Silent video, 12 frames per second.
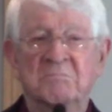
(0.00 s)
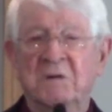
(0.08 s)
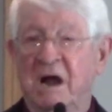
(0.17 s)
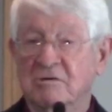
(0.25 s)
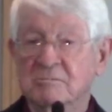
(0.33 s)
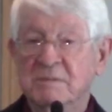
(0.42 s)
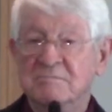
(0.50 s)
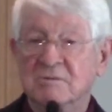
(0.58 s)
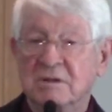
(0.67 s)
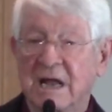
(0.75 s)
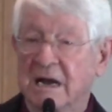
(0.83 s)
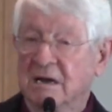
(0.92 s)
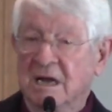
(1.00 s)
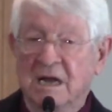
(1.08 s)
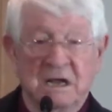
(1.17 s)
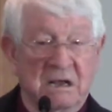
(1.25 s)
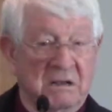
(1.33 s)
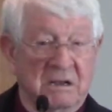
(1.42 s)
I remember
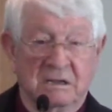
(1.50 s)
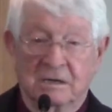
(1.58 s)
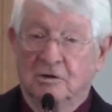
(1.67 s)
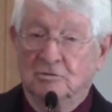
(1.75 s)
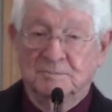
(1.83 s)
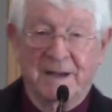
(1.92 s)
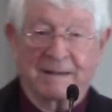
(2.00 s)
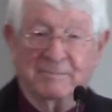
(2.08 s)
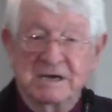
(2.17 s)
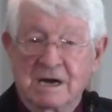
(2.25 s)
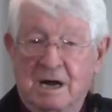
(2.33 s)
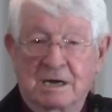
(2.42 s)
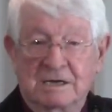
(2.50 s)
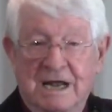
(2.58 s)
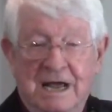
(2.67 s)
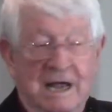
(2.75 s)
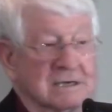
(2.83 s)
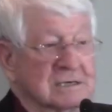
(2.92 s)
that. Goes back beyond
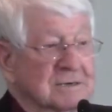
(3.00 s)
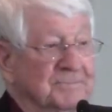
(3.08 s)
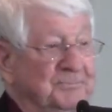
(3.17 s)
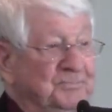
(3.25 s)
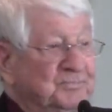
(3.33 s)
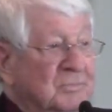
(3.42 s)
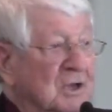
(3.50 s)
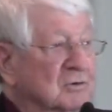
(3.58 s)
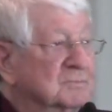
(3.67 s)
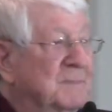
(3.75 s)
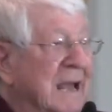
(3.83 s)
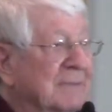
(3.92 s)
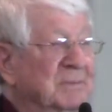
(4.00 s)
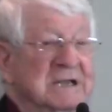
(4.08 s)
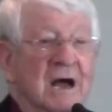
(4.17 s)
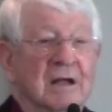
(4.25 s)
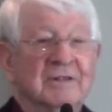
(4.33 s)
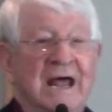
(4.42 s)
that. Goes back
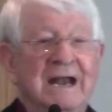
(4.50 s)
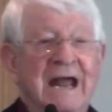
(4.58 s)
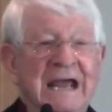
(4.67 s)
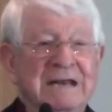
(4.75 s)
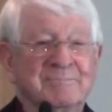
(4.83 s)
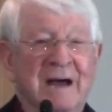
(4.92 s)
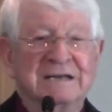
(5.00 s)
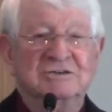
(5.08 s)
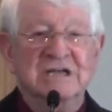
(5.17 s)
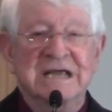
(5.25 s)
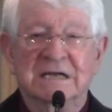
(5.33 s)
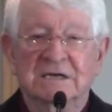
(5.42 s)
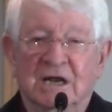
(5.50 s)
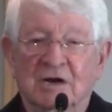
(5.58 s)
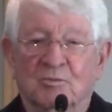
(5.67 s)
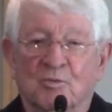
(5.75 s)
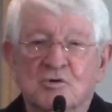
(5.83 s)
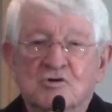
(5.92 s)
beyond that 8 by 10
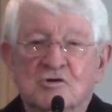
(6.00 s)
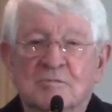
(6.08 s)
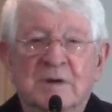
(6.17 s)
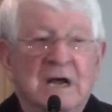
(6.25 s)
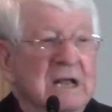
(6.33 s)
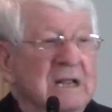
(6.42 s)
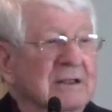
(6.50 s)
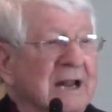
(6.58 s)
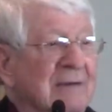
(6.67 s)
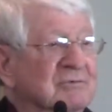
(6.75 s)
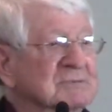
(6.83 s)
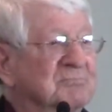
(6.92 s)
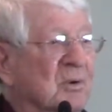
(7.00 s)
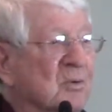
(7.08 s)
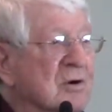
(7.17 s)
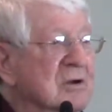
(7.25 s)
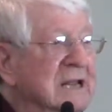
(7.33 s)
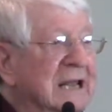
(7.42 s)
little room that I was
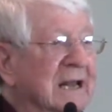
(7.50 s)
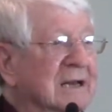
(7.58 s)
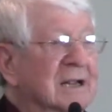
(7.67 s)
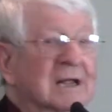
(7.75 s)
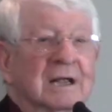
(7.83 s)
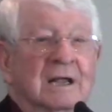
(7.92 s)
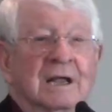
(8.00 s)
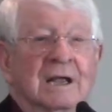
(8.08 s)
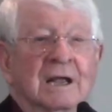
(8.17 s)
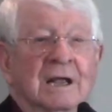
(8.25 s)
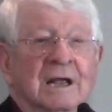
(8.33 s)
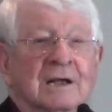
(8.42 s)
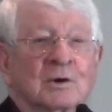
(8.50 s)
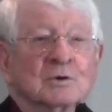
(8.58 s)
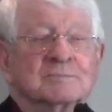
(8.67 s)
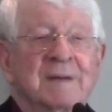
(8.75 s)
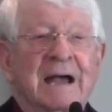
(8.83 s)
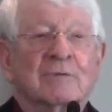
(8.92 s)
born in.
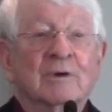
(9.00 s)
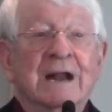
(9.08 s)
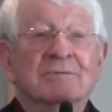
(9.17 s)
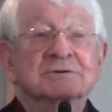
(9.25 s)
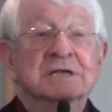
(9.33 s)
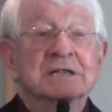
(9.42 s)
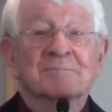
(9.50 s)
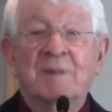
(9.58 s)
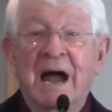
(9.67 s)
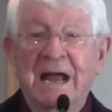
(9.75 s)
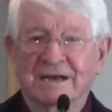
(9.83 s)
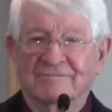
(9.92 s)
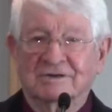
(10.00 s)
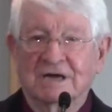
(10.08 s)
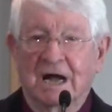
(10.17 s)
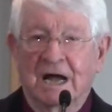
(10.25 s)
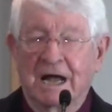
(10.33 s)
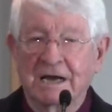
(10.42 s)
Goes back when I was in the mind of
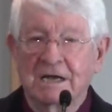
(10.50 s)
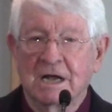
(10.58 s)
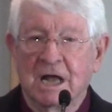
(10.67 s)
God.